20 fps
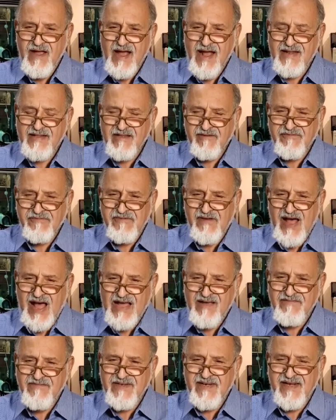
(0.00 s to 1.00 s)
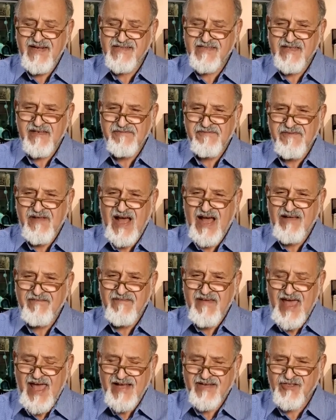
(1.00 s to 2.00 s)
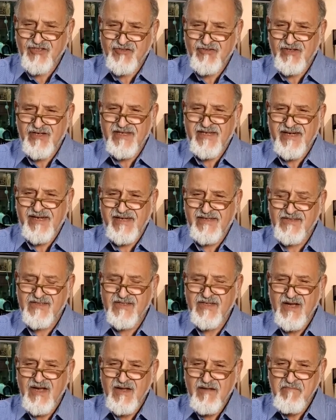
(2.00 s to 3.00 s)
and the 5 days are 5 extra days,